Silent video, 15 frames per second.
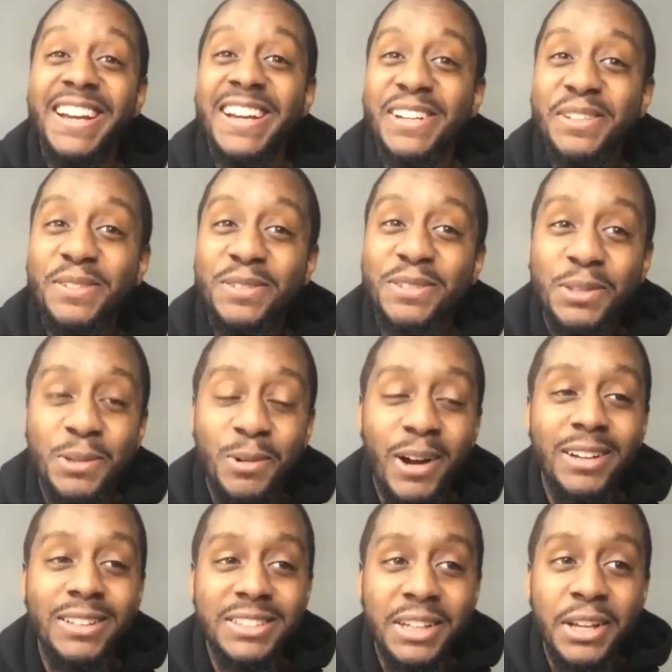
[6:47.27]
You threw
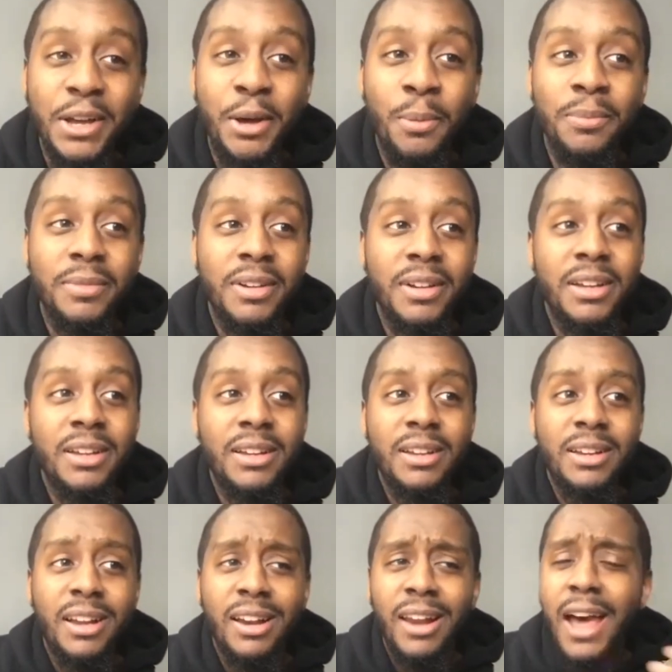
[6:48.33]
out them.
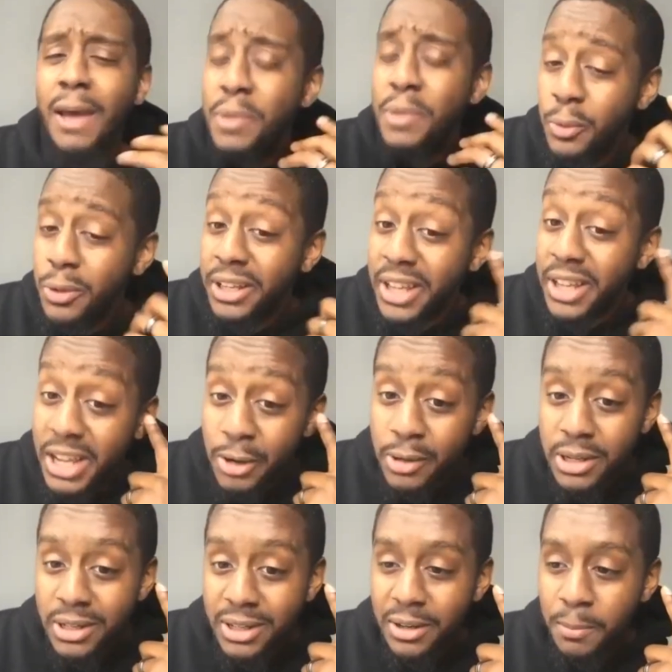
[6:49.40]
A lot of people could hear
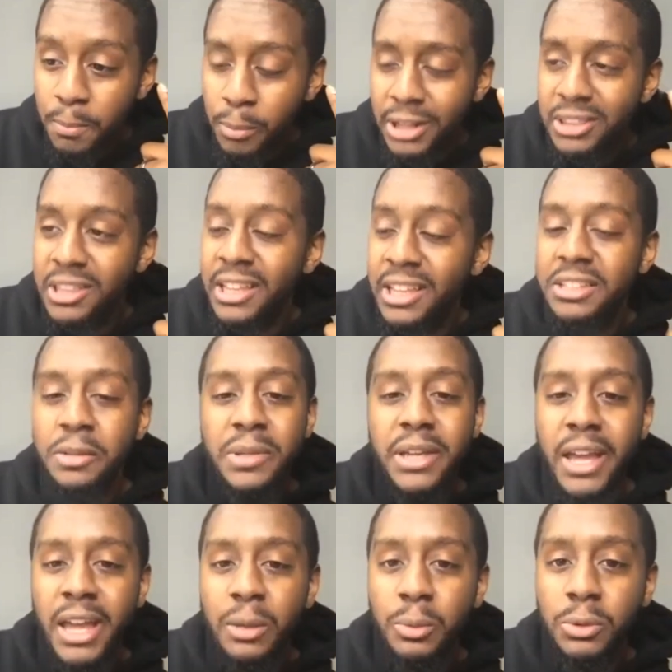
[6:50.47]
it, but then to
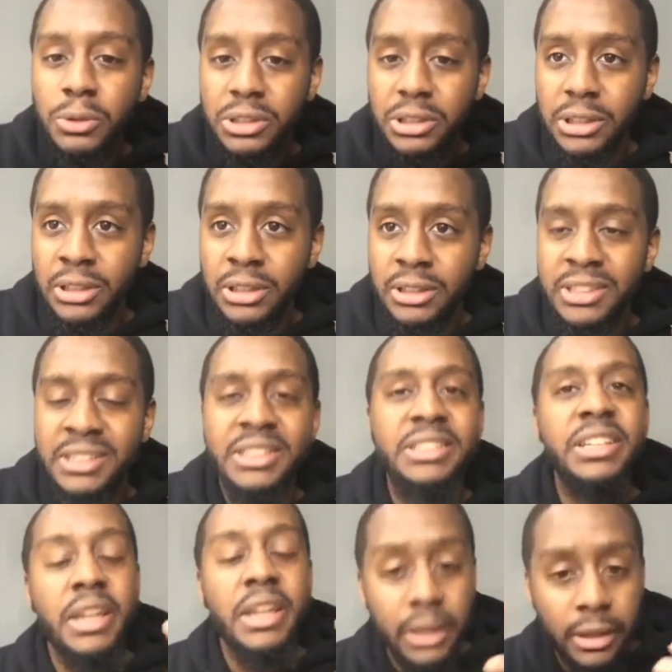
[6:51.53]
be able to, to
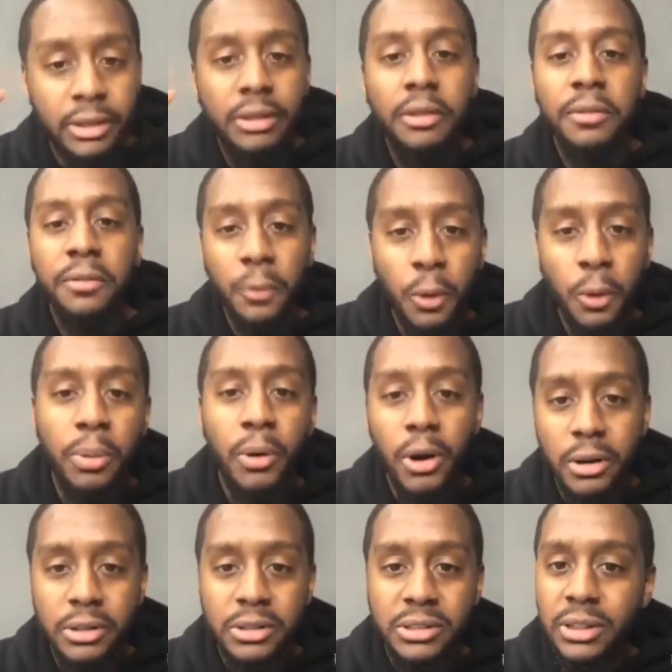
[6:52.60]
sing the four
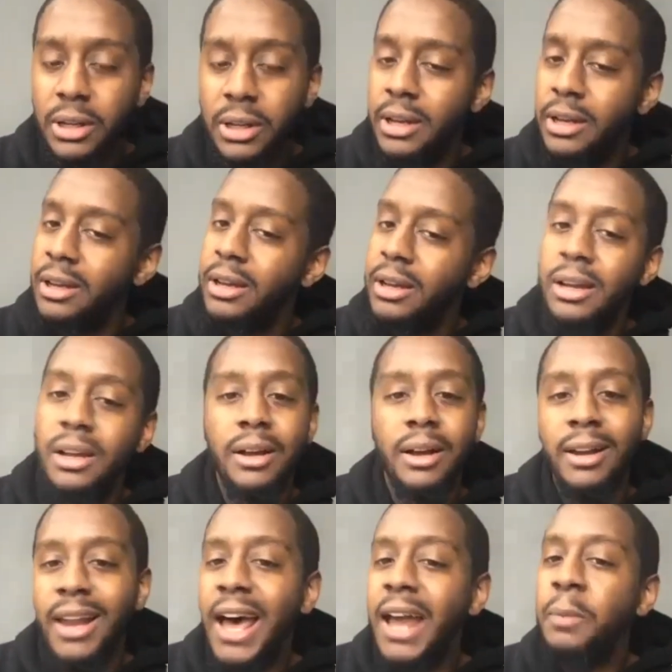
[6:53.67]
parts,
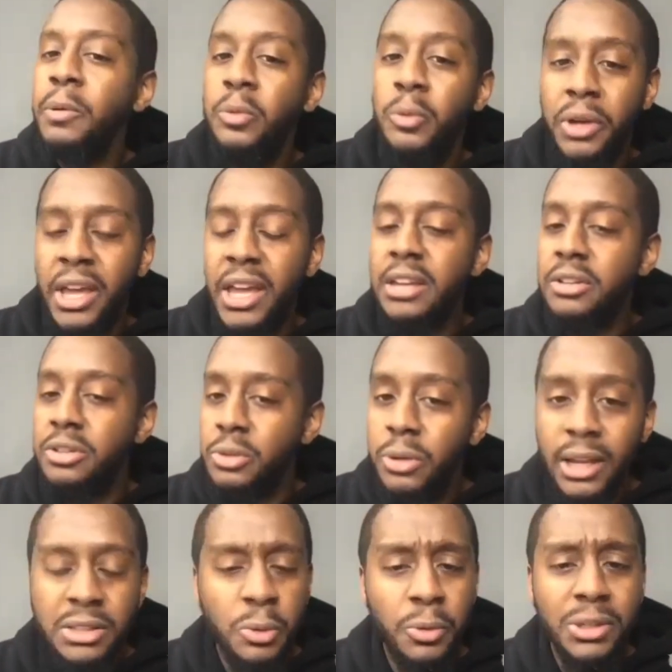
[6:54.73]
a lot of people can't do
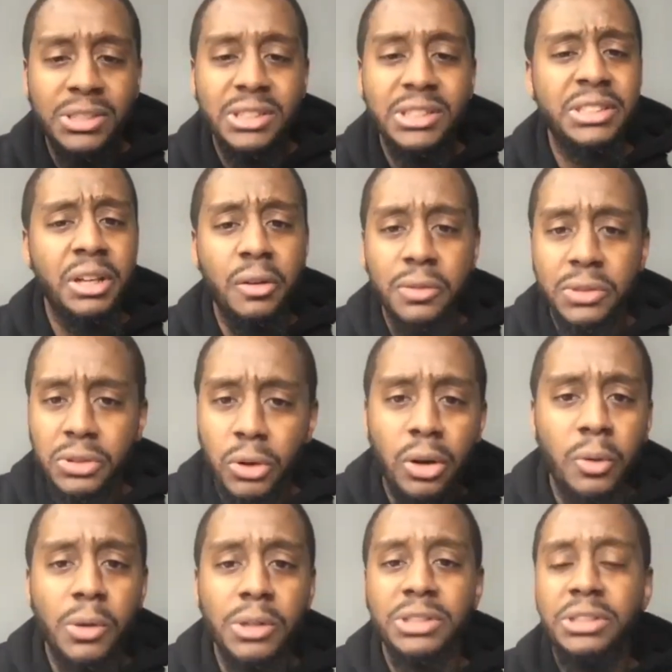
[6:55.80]
that. So was this self-taught
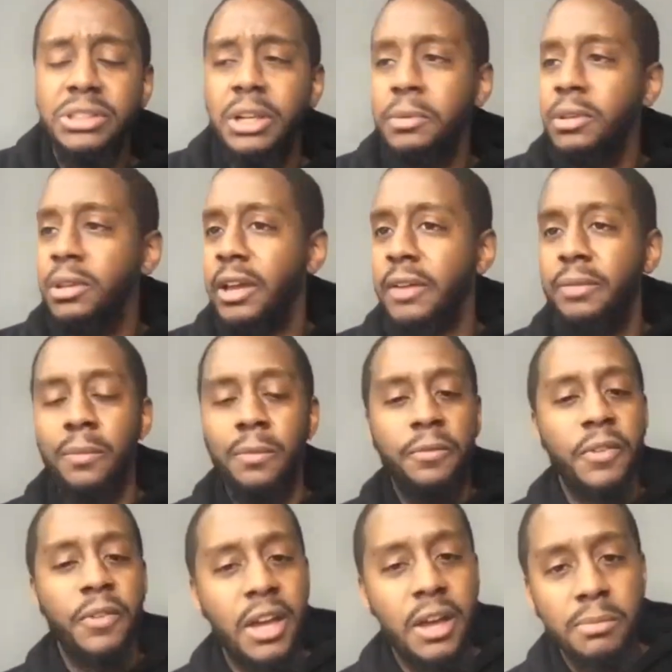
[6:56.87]
or was this something like from
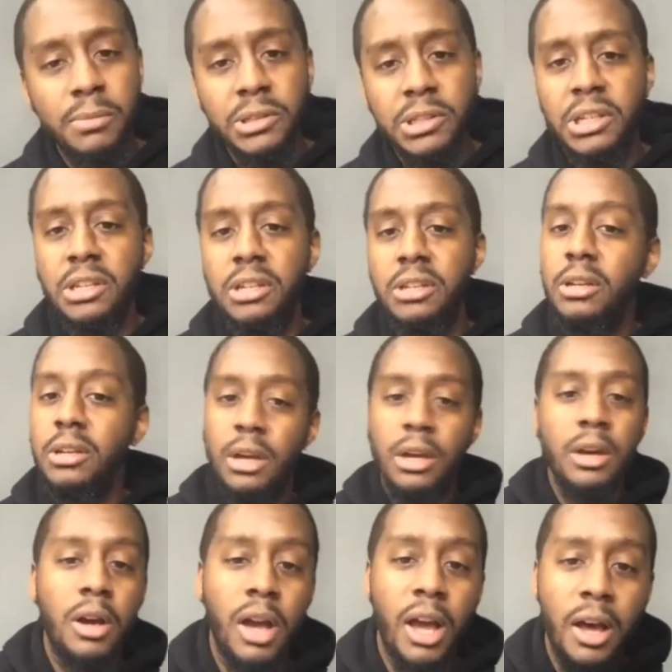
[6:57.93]
family?
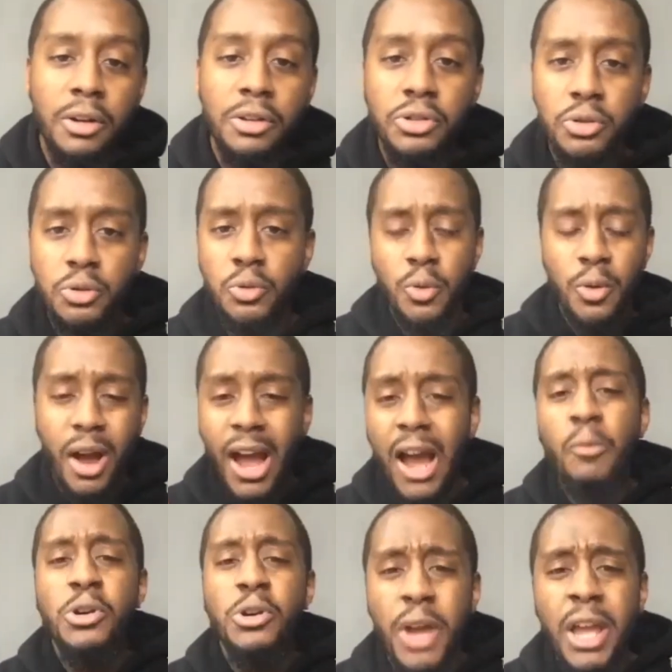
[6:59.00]
How did you, how
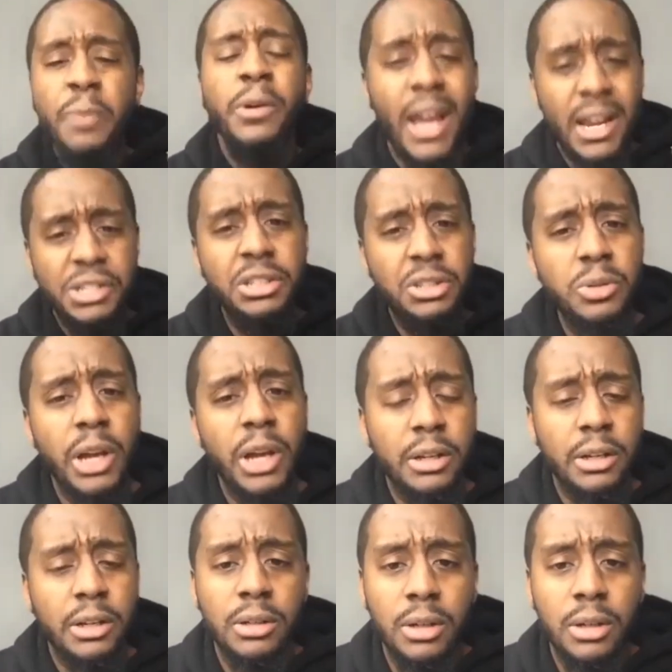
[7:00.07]
were you able to actually do that though?